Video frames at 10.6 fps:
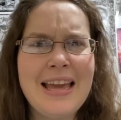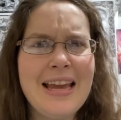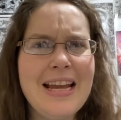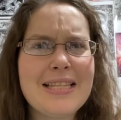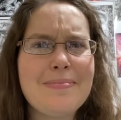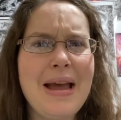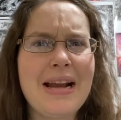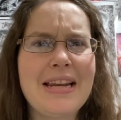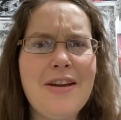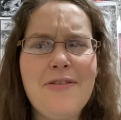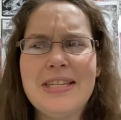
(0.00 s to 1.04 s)
It's
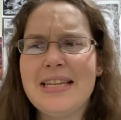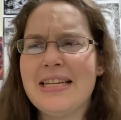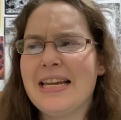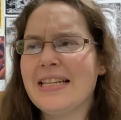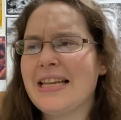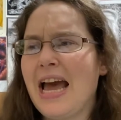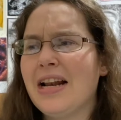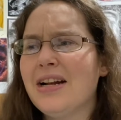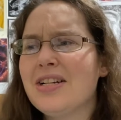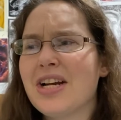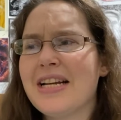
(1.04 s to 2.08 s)
magnificent, it's
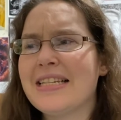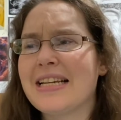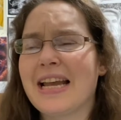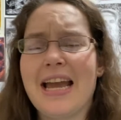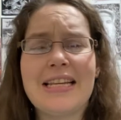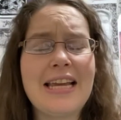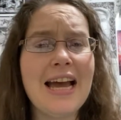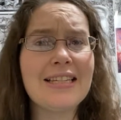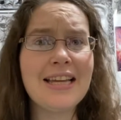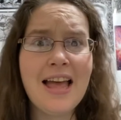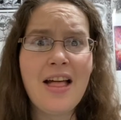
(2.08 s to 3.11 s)
energizing, and
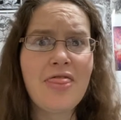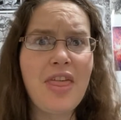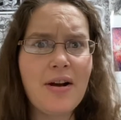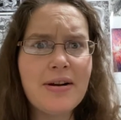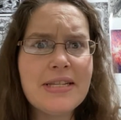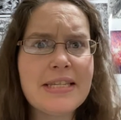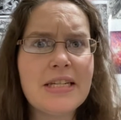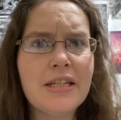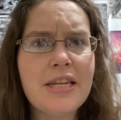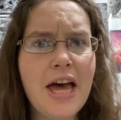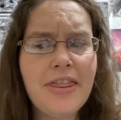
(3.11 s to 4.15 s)
yet there is still
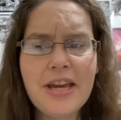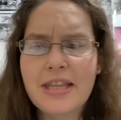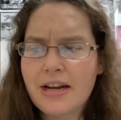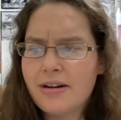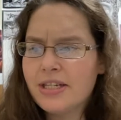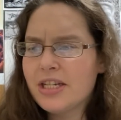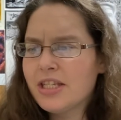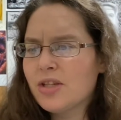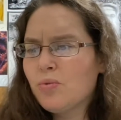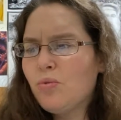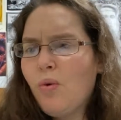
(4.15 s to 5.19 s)
nothing. There is just
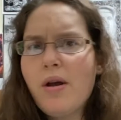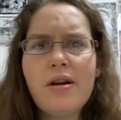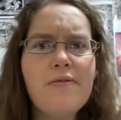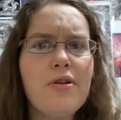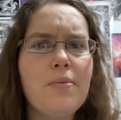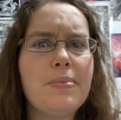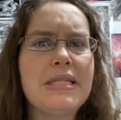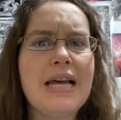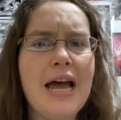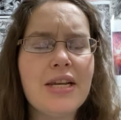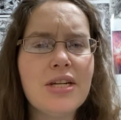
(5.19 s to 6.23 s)
this wonderful
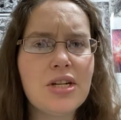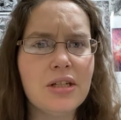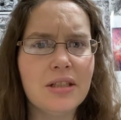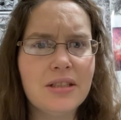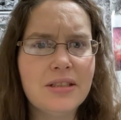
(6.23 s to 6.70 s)
potential.